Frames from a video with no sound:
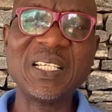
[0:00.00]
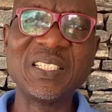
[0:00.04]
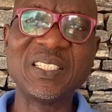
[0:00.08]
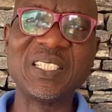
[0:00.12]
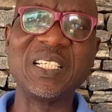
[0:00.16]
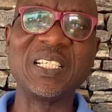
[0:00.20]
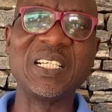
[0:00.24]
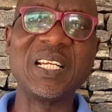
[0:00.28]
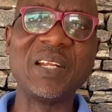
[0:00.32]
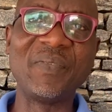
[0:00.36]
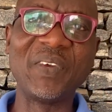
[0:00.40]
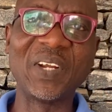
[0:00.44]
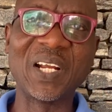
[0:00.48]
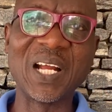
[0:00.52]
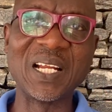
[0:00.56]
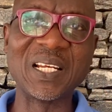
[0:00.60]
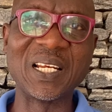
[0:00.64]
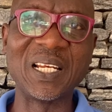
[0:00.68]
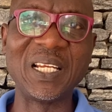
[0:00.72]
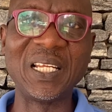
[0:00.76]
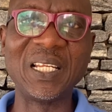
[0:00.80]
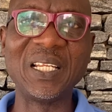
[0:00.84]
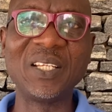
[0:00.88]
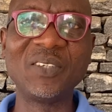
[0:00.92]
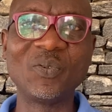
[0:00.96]

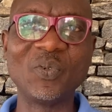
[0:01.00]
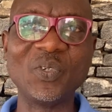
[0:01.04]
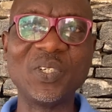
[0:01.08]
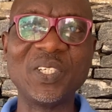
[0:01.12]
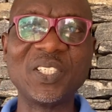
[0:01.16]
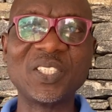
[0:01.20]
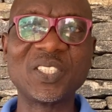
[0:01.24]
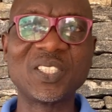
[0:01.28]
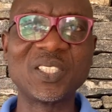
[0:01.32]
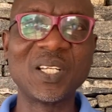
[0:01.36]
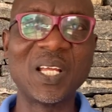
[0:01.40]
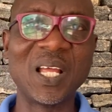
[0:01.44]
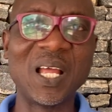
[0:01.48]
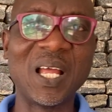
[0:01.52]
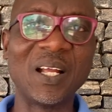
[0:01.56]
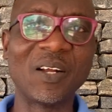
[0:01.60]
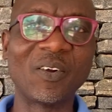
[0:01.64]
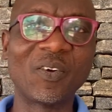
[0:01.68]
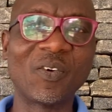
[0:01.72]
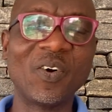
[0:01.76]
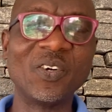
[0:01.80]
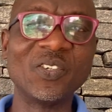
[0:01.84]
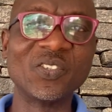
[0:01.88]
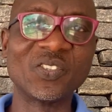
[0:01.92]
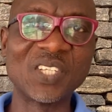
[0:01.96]
significantly to this
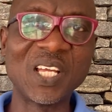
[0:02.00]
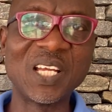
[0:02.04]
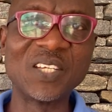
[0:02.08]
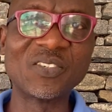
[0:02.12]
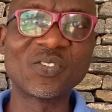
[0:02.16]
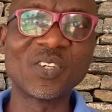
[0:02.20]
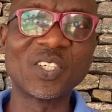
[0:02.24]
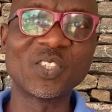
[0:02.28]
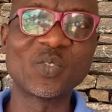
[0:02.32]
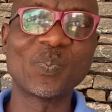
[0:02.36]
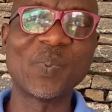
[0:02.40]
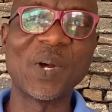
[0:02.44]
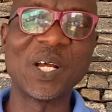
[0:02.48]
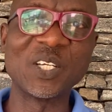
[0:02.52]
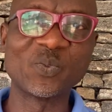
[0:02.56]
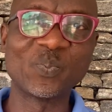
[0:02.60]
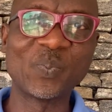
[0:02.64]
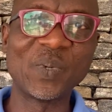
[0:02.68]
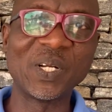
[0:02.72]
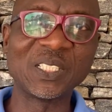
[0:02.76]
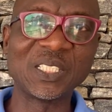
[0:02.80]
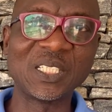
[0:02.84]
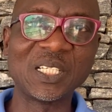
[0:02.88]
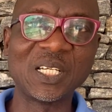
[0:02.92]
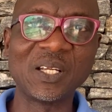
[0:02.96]
consensus
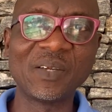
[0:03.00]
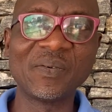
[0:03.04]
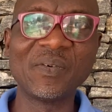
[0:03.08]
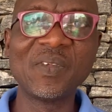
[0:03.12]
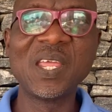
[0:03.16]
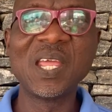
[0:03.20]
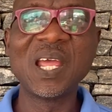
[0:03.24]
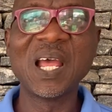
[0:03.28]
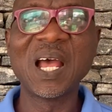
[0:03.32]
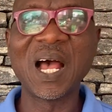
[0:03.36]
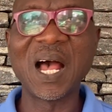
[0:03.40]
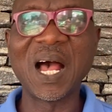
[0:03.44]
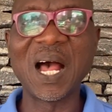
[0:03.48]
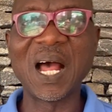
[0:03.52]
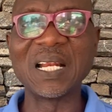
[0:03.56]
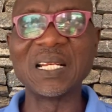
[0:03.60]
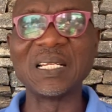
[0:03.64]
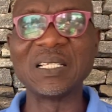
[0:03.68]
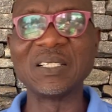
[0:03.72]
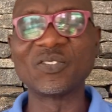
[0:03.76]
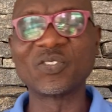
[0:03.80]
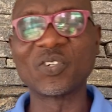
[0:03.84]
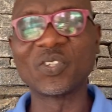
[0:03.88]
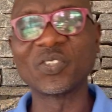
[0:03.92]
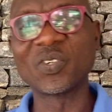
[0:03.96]
perspective
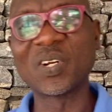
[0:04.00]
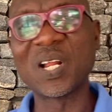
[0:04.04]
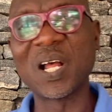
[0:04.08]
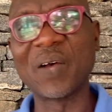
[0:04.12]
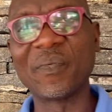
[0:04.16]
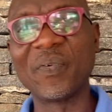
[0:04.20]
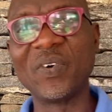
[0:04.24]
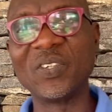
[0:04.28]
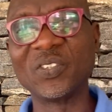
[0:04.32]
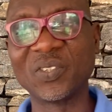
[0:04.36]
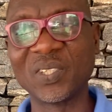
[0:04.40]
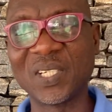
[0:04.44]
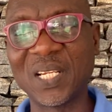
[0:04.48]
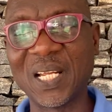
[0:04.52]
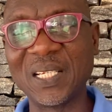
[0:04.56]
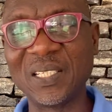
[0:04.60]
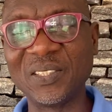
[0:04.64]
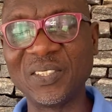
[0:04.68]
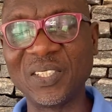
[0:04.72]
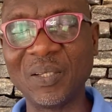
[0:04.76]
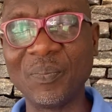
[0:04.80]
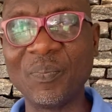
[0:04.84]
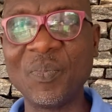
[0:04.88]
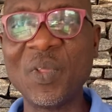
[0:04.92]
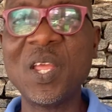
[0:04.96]
and social
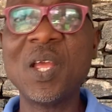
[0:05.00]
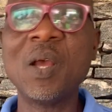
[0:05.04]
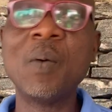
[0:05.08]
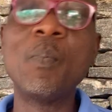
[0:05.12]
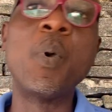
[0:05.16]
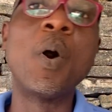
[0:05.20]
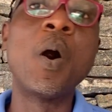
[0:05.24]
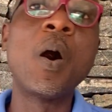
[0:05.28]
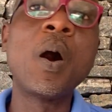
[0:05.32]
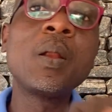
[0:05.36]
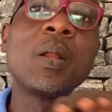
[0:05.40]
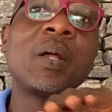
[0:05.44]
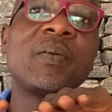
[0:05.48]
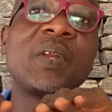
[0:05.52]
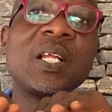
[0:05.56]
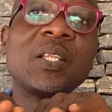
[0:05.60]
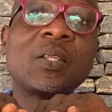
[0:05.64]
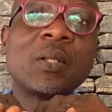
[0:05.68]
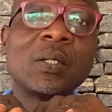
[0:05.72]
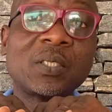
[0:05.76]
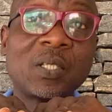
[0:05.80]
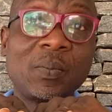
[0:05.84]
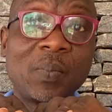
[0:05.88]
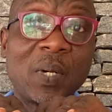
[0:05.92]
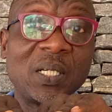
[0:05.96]
functionalism. But all of them
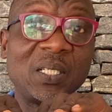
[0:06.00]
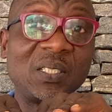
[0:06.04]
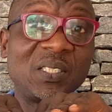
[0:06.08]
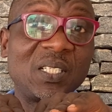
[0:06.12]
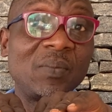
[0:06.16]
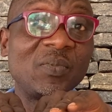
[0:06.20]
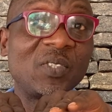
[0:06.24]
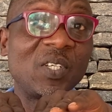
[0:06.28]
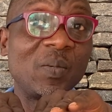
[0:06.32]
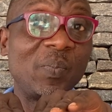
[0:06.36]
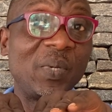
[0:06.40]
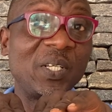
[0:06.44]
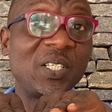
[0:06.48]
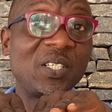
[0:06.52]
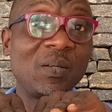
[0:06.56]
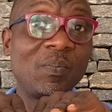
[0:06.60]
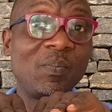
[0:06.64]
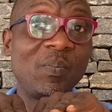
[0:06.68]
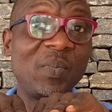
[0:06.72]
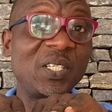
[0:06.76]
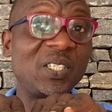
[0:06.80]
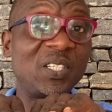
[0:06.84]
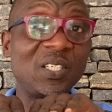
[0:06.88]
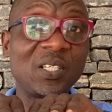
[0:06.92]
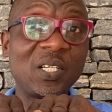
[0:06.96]
talks about the same thing,
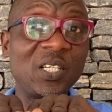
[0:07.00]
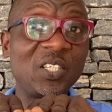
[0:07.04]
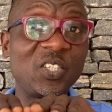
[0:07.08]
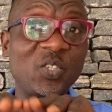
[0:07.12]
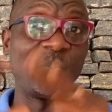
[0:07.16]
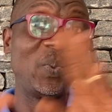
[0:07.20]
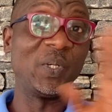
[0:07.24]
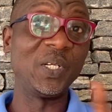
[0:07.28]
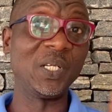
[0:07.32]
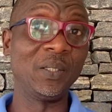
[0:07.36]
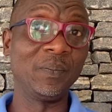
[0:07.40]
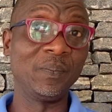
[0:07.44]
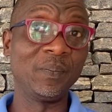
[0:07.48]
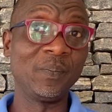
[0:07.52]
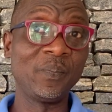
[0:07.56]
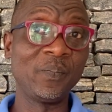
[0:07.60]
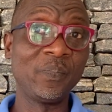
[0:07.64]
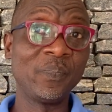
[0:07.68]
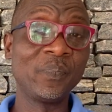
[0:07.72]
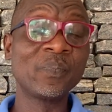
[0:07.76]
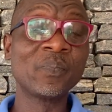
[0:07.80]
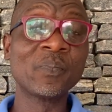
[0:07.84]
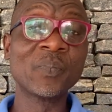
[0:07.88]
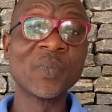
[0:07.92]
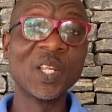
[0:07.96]
basically speaking.
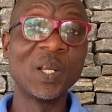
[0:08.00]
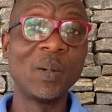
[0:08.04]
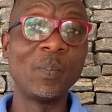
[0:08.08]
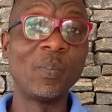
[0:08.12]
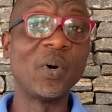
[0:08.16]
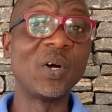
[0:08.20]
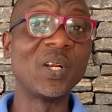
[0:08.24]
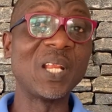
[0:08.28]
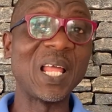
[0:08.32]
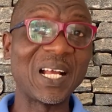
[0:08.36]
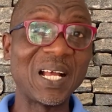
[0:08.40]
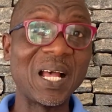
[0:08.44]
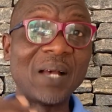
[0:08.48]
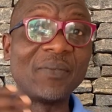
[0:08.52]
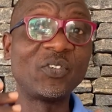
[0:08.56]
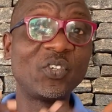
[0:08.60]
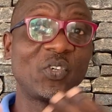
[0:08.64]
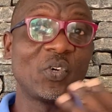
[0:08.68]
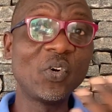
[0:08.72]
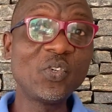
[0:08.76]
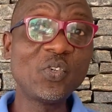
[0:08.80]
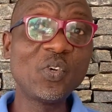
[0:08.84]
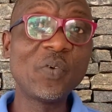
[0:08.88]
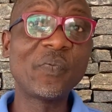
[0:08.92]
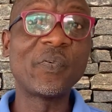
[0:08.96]
But like I've
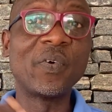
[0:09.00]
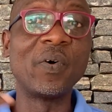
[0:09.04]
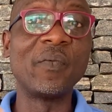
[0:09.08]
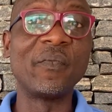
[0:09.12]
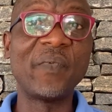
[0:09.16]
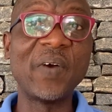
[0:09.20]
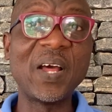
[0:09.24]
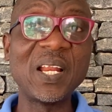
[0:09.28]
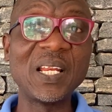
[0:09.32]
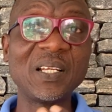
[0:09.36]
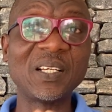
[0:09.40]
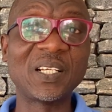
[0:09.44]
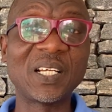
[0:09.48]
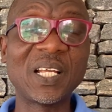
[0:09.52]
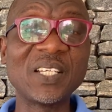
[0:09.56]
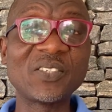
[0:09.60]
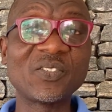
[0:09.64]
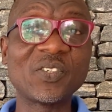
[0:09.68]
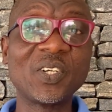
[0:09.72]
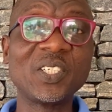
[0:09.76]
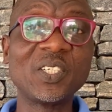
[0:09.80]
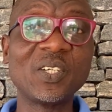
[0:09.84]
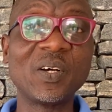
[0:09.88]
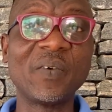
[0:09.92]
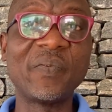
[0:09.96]
shown you from case
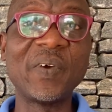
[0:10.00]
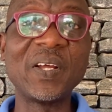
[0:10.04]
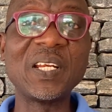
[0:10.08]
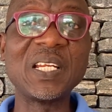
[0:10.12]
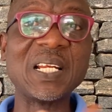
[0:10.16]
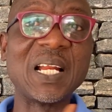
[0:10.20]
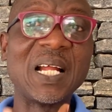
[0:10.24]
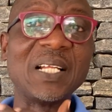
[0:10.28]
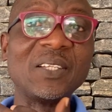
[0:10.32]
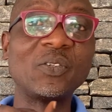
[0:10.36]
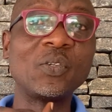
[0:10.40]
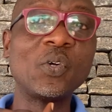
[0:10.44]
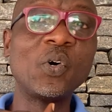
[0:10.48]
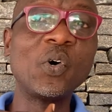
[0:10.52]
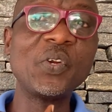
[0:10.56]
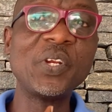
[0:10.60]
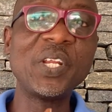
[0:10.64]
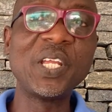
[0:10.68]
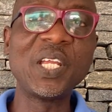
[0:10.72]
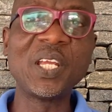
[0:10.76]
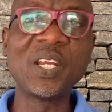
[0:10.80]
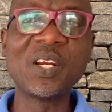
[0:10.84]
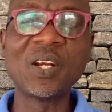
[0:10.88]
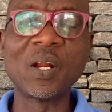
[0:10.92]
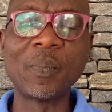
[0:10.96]
studies of Ferdinand
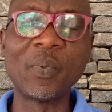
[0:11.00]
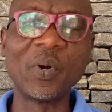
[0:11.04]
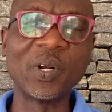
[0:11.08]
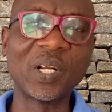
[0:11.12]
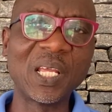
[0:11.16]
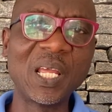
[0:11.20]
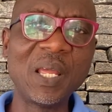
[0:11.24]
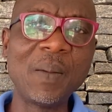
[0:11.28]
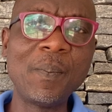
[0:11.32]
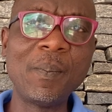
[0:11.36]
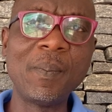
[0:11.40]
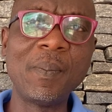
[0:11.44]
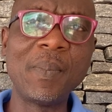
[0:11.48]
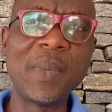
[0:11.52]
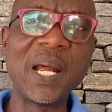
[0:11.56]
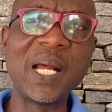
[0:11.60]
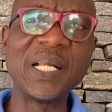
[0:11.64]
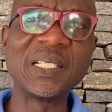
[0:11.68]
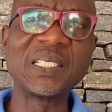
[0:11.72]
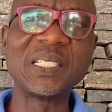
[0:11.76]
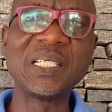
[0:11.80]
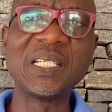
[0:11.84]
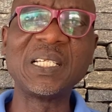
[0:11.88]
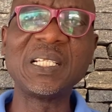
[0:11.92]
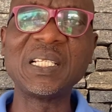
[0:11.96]
Tonin, Robert K.
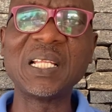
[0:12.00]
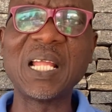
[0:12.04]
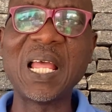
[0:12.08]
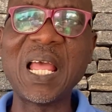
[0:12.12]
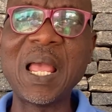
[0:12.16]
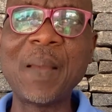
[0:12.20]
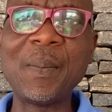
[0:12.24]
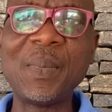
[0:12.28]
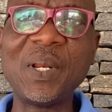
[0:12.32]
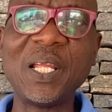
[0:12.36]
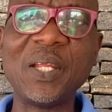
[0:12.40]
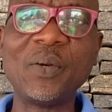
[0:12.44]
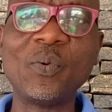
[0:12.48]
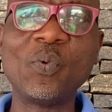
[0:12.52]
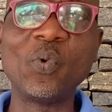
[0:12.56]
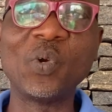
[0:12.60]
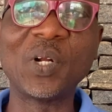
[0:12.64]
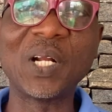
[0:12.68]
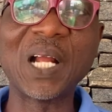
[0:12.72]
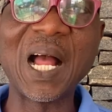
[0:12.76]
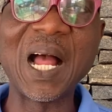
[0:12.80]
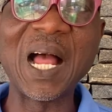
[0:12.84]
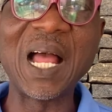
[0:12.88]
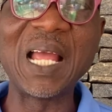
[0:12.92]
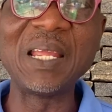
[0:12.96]
Merton, Emily
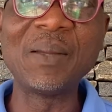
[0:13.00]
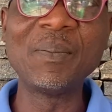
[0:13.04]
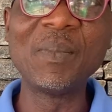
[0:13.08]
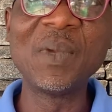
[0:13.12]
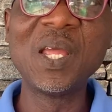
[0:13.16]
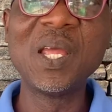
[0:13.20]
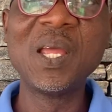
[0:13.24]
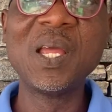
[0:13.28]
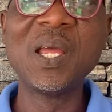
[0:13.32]
Durkheim,